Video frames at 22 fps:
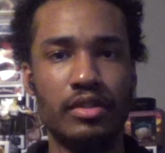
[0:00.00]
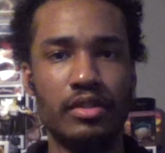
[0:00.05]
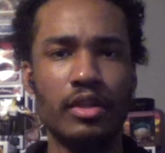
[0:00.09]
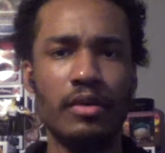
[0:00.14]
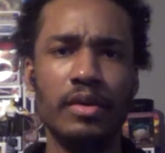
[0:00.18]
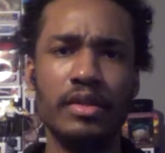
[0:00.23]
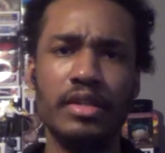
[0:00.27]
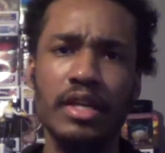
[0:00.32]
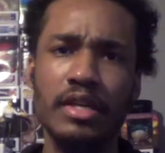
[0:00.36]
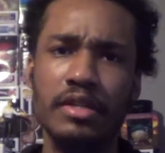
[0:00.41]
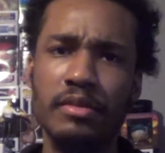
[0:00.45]
So
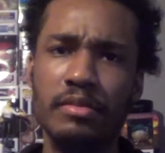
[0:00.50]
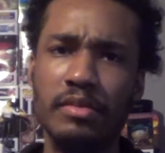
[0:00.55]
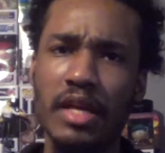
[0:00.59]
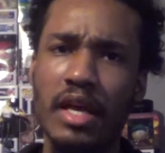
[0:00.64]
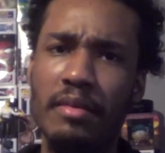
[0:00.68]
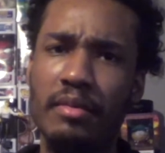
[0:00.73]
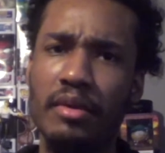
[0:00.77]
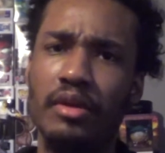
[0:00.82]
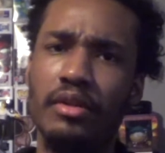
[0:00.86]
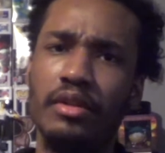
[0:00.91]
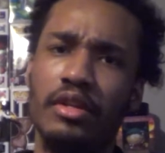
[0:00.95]
while taking some time to
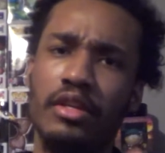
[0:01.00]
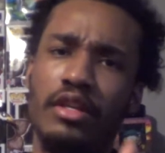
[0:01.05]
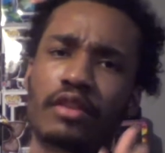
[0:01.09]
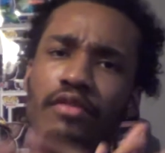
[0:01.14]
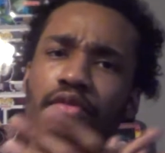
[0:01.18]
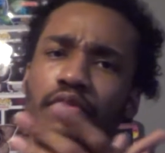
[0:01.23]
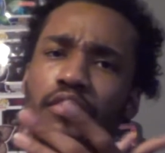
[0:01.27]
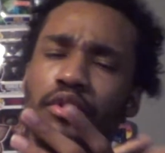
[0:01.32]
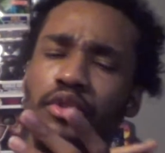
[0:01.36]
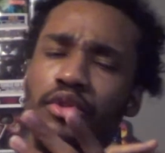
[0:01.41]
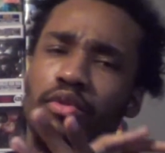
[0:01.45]
be on the
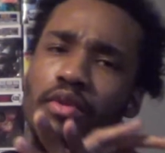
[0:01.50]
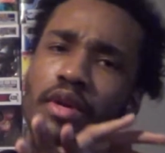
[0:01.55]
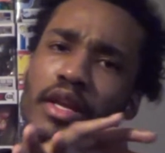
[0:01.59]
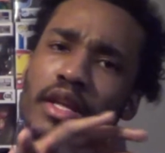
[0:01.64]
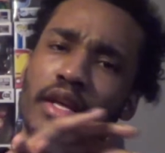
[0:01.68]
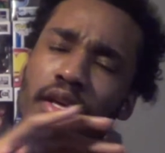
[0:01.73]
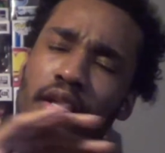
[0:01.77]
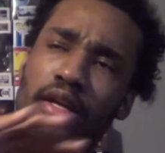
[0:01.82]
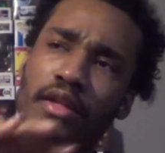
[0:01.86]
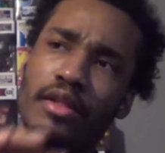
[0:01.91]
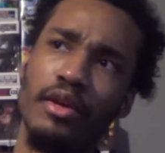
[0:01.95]
Keyforge
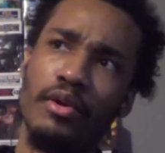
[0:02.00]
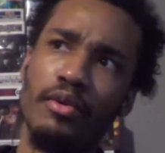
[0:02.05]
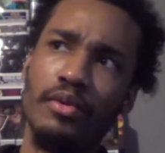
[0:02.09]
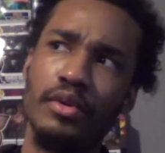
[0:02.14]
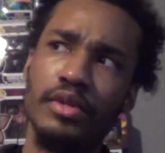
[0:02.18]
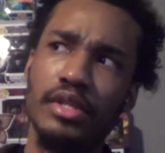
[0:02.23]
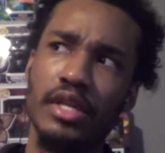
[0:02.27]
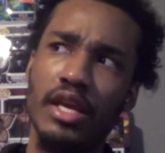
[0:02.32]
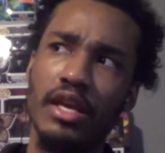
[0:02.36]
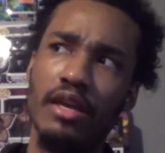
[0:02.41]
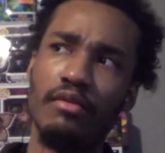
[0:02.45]
Reddit, there
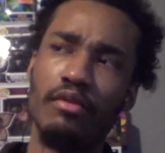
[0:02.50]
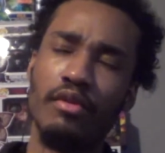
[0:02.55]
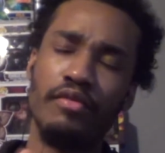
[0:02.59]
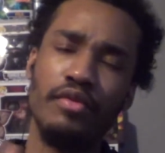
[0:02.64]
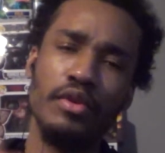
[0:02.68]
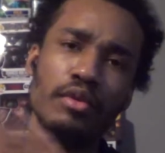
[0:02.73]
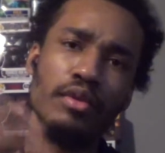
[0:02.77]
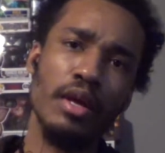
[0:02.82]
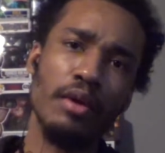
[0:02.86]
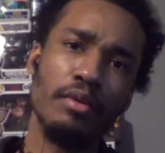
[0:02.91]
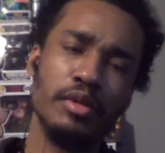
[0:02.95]
was a
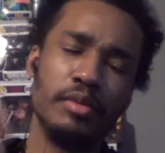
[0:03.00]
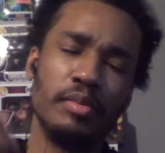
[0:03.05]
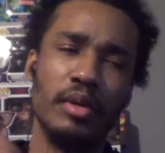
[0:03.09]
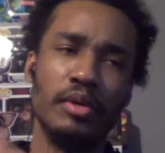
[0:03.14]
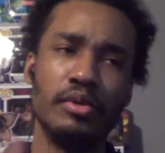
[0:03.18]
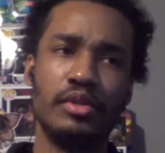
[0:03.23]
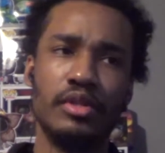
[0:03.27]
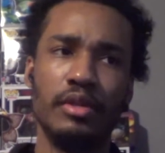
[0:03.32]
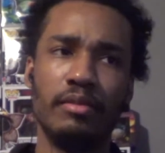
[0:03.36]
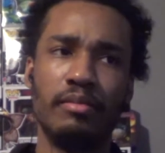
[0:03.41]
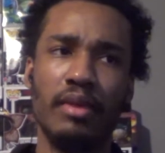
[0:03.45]
review that was
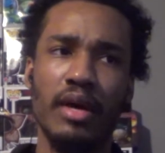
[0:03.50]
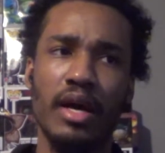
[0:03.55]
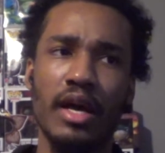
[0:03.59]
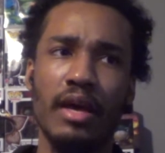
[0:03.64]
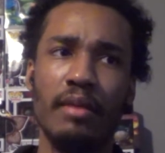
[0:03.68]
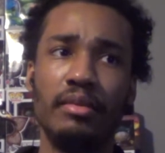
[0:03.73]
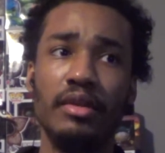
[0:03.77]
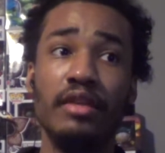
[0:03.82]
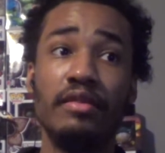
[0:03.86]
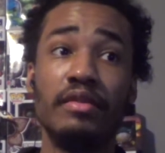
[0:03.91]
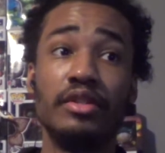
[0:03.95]
posted by, I
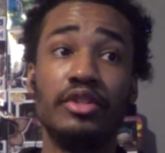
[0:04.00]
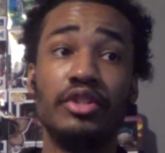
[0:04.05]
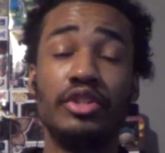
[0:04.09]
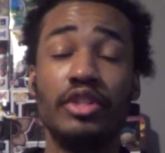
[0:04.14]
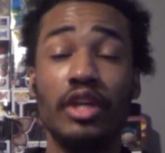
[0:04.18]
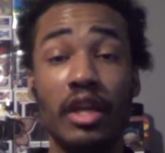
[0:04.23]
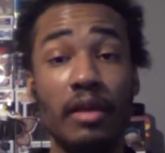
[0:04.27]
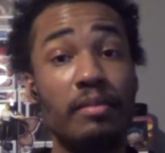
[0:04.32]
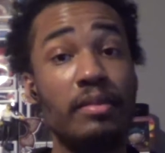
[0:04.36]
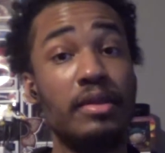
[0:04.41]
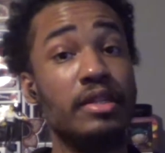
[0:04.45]
believe it's
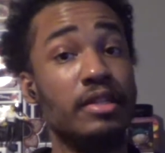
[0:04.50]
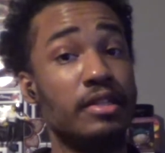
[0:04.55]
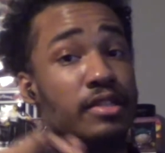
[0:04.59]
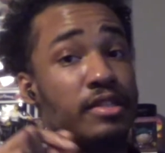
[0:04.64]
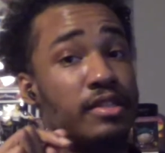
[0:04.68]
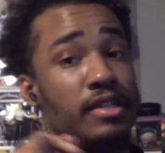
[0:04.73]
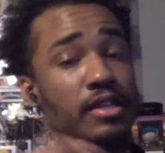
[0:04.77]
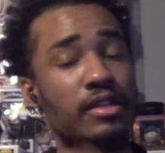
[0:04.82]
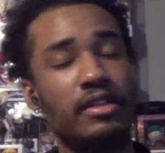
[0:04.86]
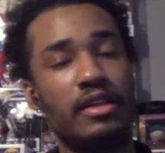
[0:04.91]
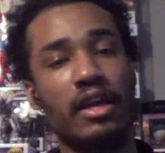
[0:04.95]
Shut Up and
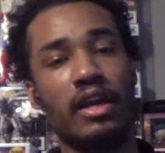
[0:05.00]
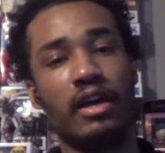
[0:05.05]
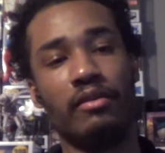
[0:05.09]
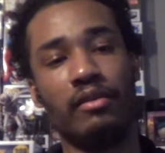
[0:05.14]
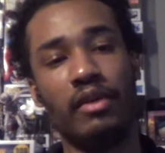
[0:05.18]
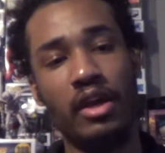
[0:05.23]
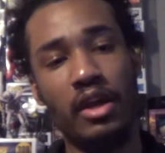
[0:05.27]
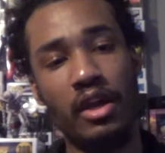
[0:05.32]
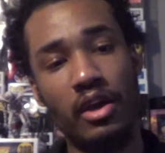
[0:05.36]
Sit Down.